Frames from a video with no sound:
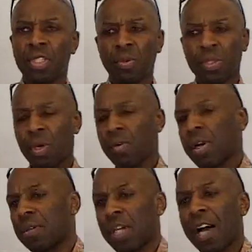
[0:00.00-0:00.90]
They would go
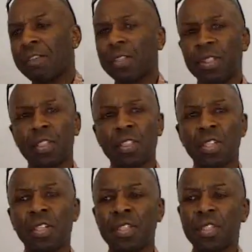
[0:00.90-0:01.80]
around, have a look at the
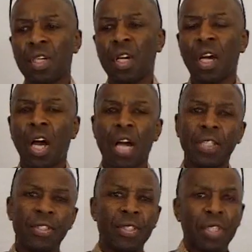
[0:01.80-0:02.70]
site,
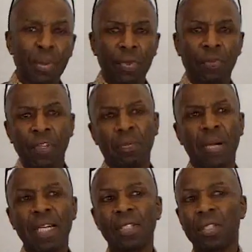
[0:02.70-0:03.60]
and they would feed
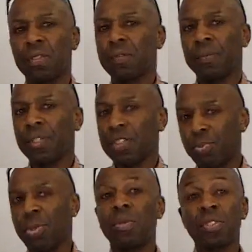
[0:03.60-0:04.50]
back to you from this
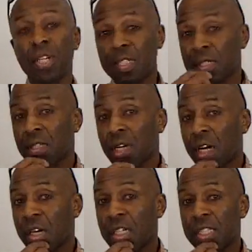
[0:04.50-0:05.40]
process.
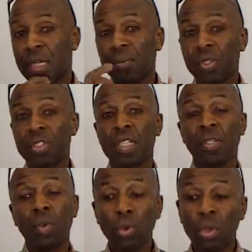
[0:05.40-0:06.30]
And I'm not saying
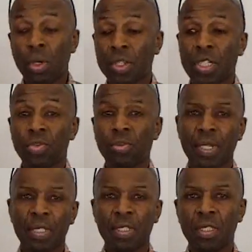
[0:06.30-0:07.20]
that all architectural
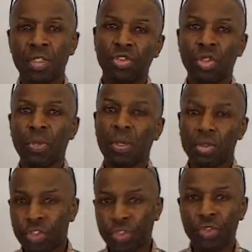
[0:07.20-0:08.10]
practices do it
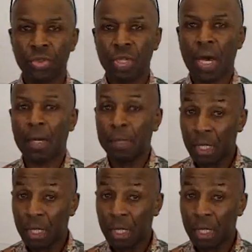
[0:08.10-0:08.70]
or should do that.